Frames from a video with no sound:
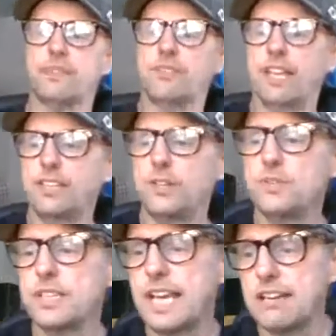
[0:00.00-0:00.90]
they're
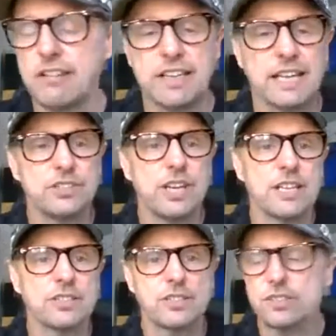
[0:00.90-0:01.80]
using our
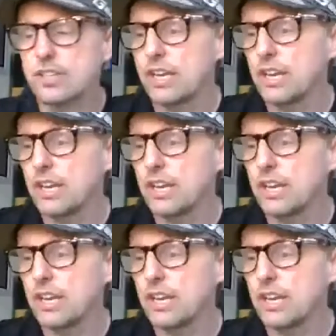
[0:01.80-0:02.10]
NHS